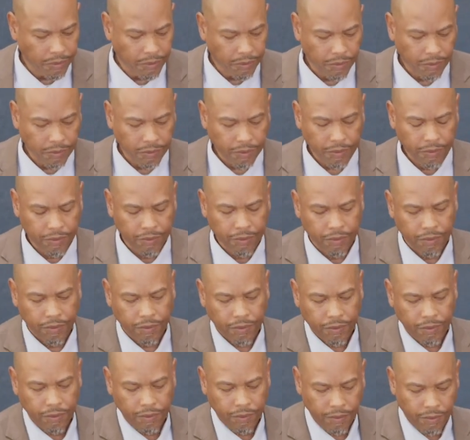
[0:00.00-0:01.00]

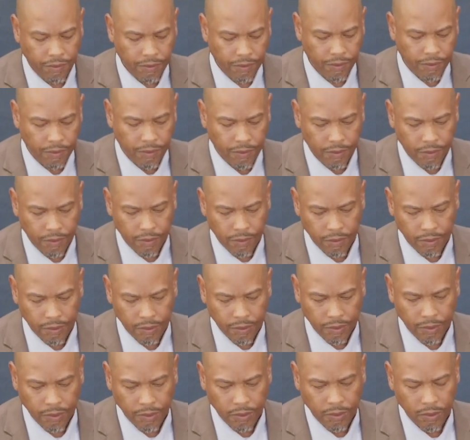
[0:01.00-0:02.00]

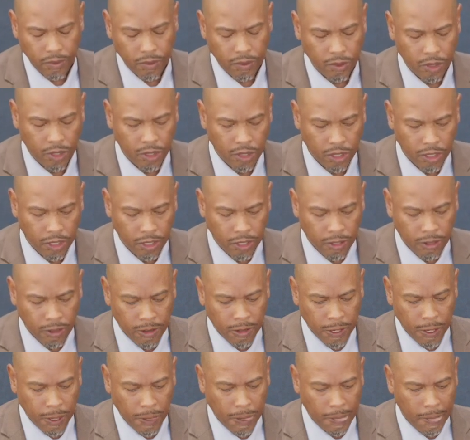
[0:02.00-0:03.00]

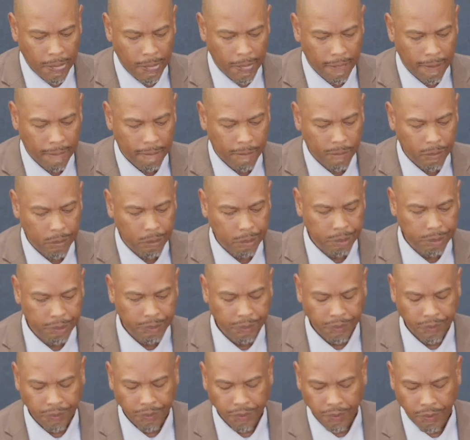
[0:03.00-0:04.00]

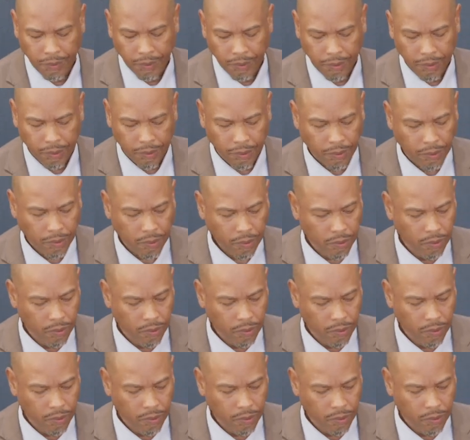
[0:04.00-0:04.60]
Nobody speaks.